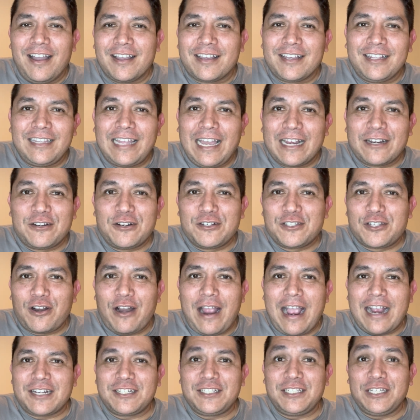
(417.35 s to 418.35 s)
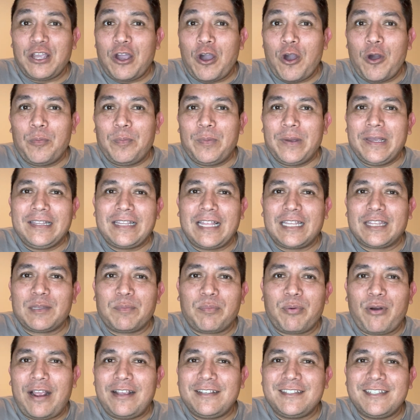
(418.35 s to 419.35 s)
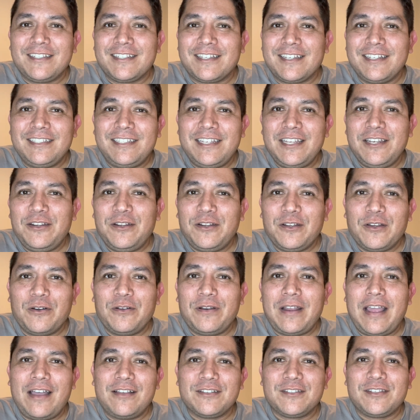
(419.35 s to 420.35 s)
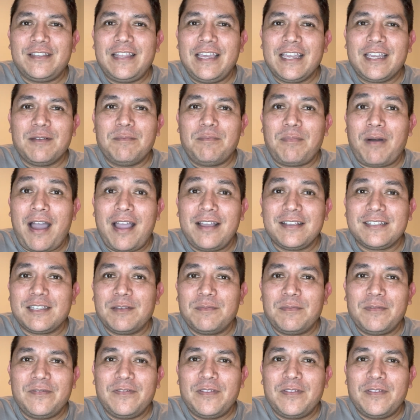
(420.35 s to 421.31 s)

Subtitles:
collectors are actually hoping that the prices continue to go down so they could buy some of